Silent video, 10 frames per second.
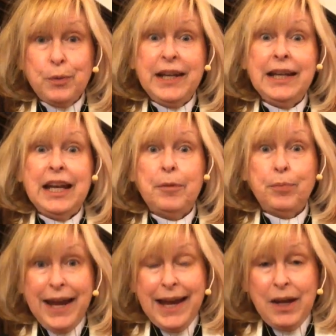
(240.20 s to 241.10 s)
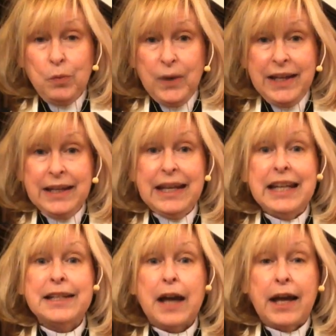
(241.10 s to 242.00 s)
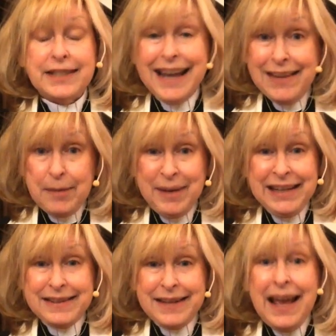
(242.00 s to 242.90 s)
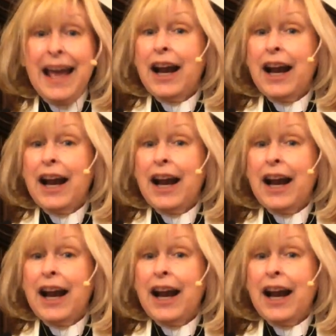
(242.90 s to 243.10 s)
we need bread, we need uh, deli meats.